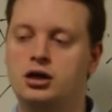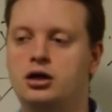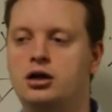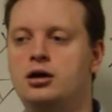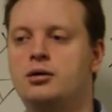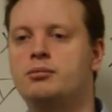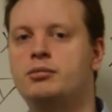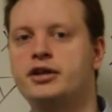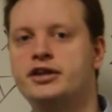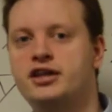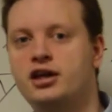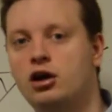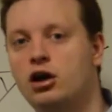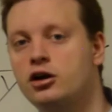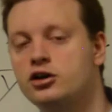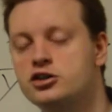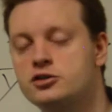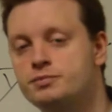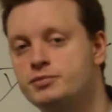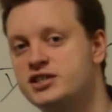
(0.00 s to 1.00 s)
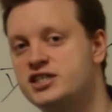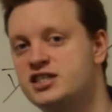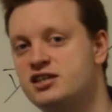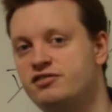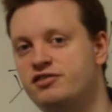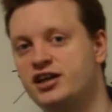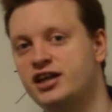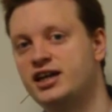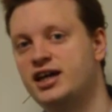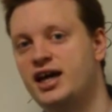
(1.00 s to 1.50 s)
But there are
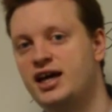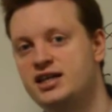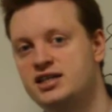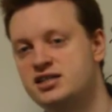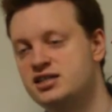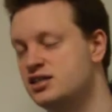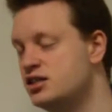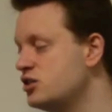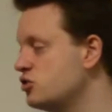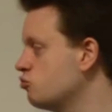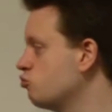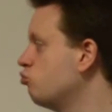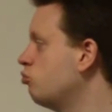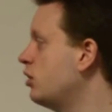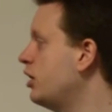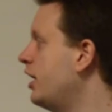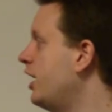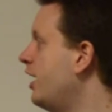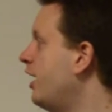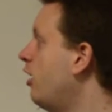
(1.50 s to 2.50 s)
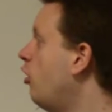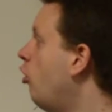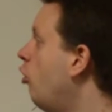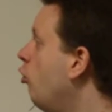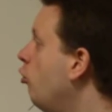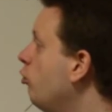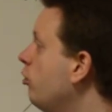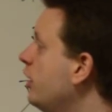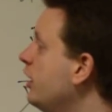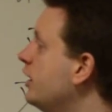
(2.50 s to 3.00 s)
specific cases where I
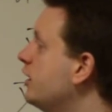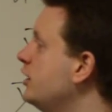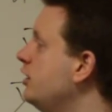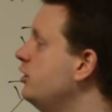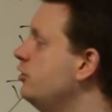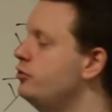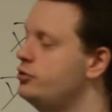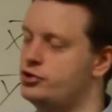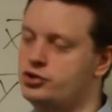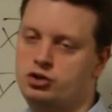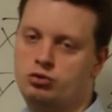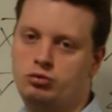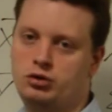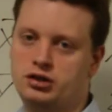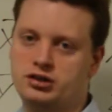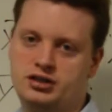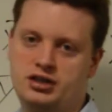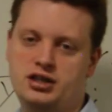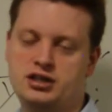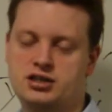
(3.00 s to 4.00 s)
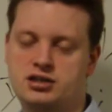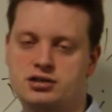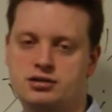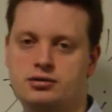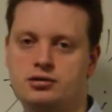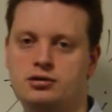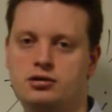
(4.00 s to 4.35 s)
only can use the Wald test.